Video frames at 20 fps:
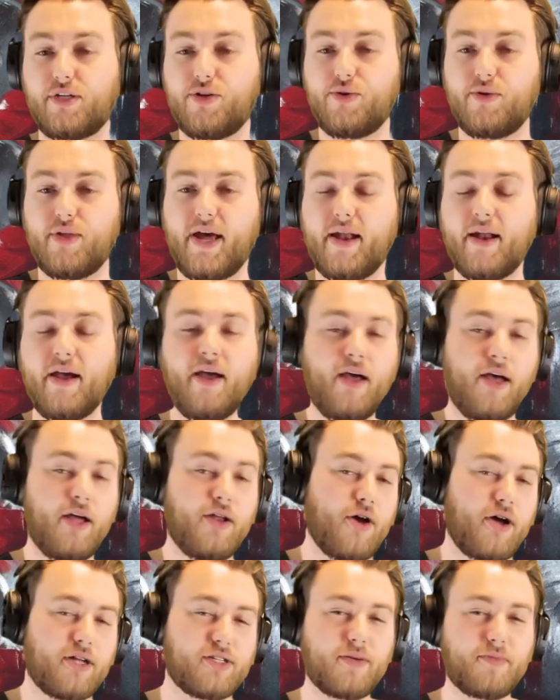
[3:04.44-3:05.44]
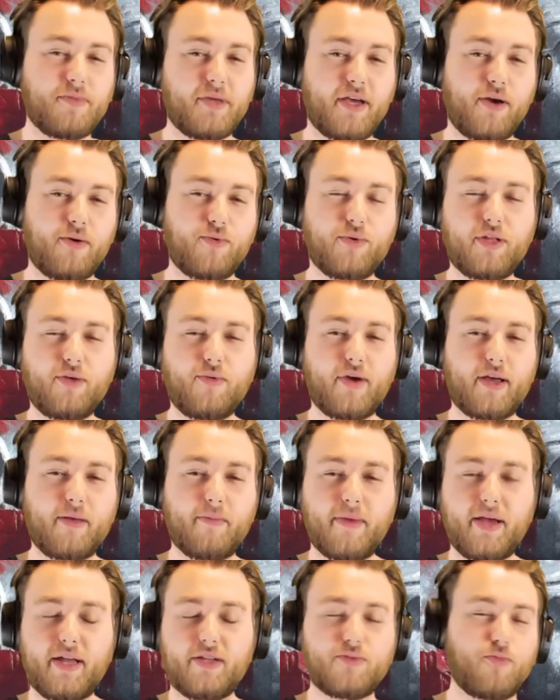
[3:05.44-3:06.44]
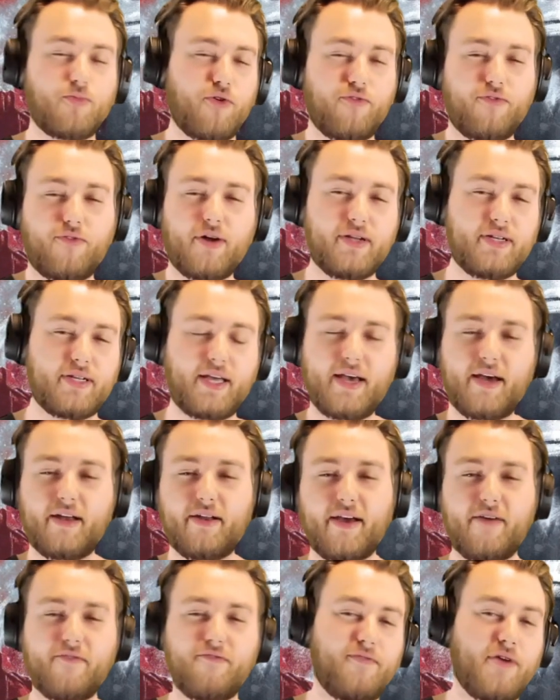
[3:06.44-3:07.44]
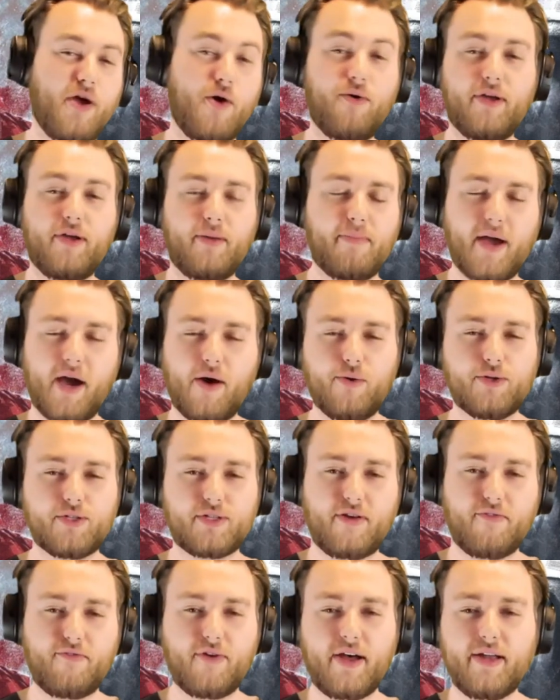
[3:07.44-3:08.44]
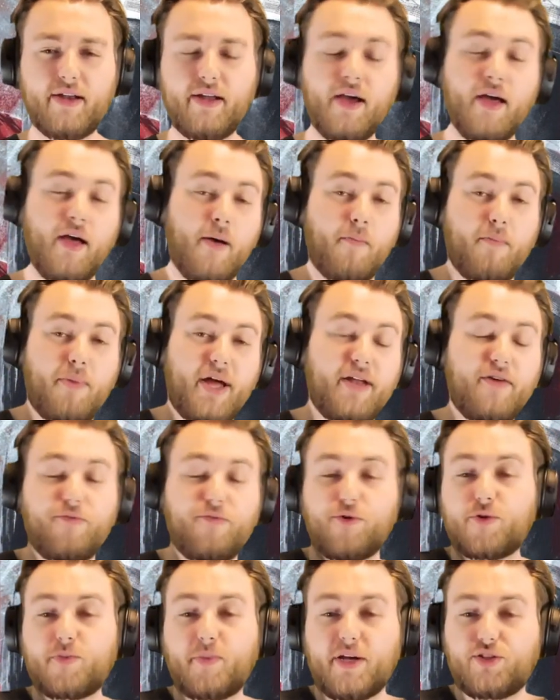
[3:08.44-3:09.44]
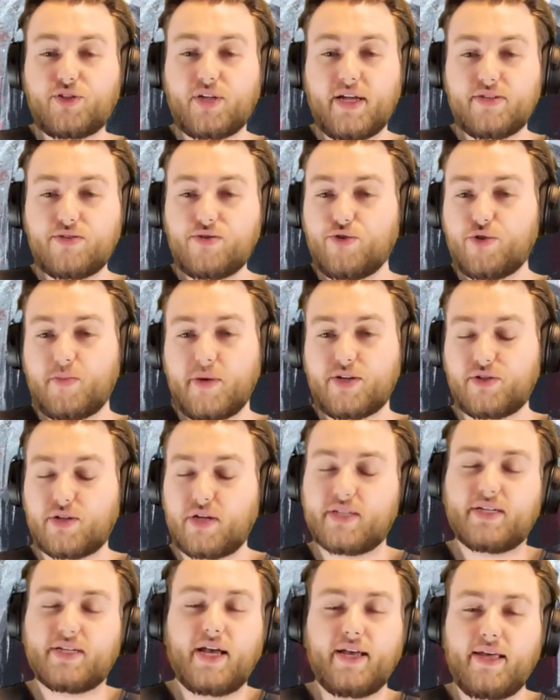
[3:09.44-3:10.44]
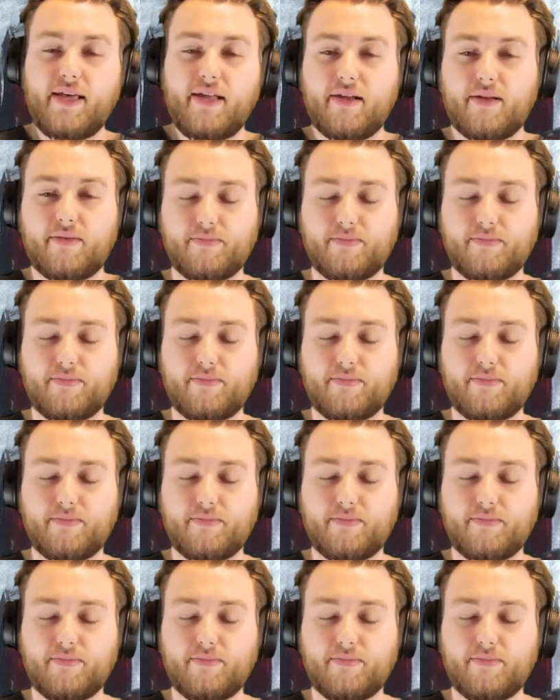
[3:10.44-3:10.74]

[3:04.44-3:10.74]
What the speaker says: do that. Not something I would really recommend. It's more fun to kind of have varying powers, I find. But if you're specializing, you're specializing. I get it.